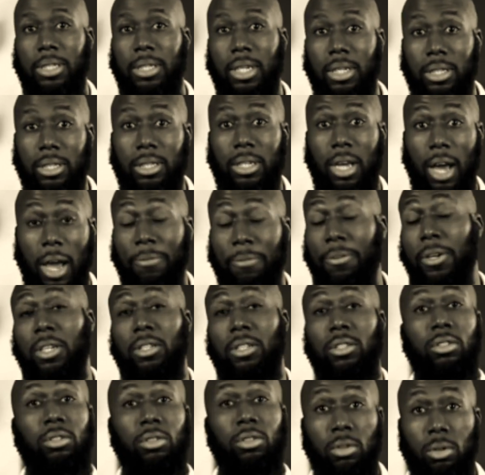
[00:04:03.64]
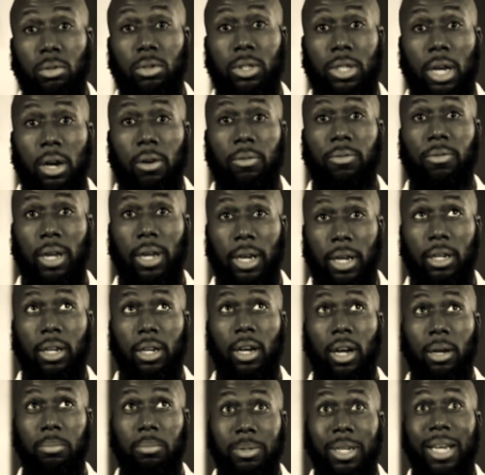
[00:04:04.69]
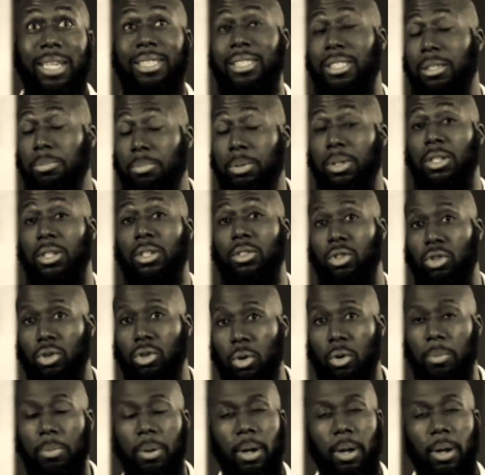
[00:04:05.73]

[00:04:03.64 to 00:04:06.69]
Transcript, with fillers: you're pointing out Paul as this